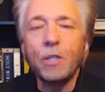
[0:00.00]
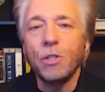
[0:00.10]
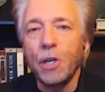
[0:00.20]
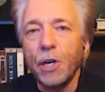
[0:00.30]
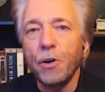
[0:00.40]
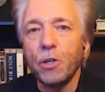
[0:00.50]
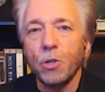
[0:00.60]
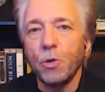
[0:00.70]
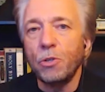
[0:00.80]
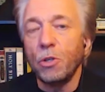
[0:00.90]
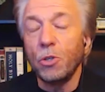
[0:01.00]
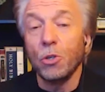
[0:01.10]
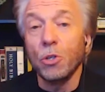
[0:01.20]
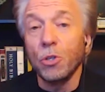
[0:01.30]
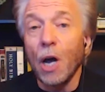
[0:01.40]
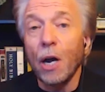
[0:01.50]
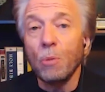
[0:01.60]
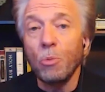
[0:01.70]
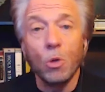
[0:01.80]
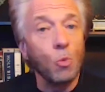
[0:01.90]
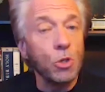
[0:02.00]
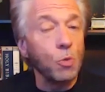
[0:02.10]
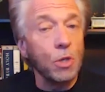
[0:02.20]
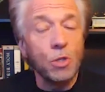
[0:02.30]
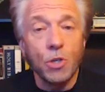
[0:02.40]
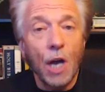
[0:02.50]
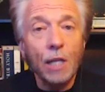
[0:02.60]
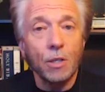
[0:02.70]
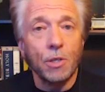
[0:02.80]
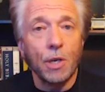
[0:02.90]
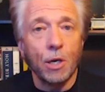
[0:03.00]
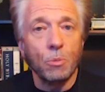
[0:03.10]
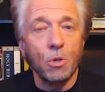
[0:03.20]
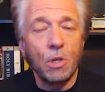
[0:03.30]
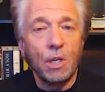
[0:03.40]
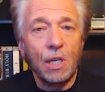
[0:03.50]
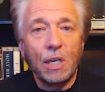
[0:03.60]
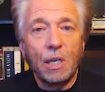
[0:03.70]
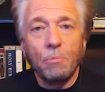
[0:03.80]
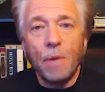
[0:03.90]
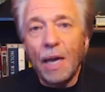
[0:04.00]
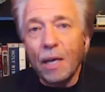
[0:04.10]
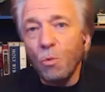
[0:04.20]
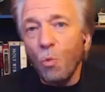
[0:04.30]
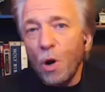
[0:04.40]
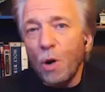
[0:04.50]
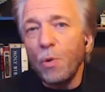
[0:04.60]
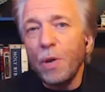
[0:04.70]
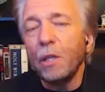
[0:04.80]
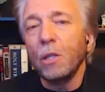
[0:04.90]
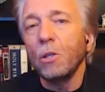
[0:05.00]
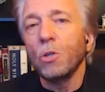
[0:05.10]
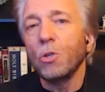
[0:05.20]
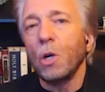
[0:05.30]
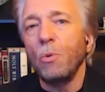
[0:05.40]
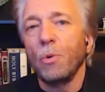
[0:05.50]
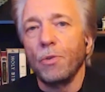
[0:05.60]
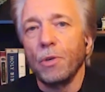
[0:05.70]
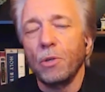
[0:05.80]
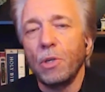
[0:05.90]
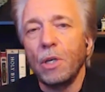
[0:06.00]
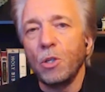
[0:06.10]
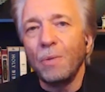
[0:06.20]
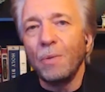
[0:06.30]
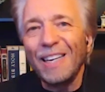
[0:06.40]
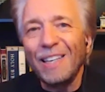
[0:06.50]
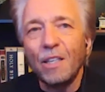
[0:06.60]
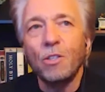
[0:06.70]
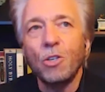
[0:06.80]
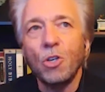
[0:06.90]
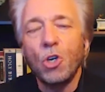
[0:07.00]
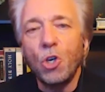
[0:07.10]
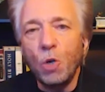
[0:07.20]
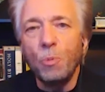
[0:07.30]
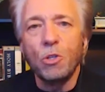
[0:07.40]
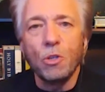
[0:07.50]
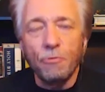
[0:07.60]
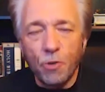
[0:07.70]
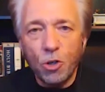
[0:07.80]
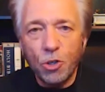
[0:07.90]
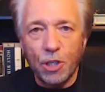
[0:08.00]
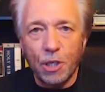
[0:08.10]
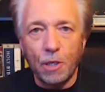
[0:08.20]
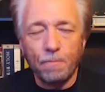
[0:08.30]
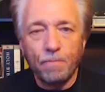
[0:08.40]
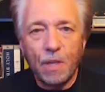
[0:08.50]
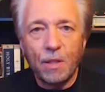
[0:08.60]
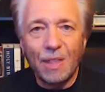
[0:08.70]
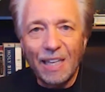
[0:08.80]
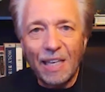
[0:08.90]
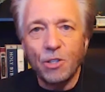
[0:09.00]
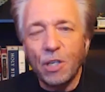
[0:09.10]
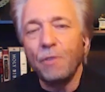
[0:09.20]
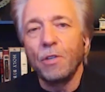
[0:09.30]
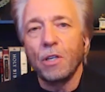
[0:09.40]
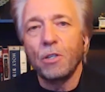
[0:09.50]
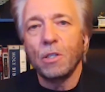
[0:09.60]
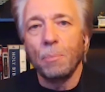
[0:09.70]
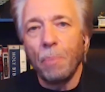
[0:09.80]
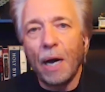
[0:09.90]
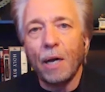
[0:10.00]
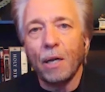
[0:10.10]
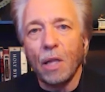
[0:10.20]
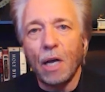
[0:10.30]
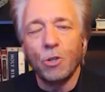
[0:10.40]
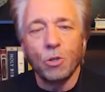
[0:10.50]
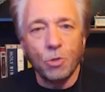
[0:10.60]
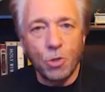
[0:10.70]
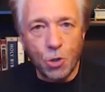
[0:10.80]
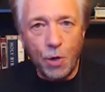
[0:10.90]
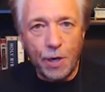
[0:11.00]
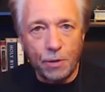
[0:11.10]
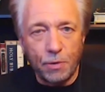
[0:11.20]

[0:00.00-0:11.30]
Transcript: and characteristics are desirable and which ones are not desirable? And where we get into trouble with this is it is human diversity that has given us the biological strength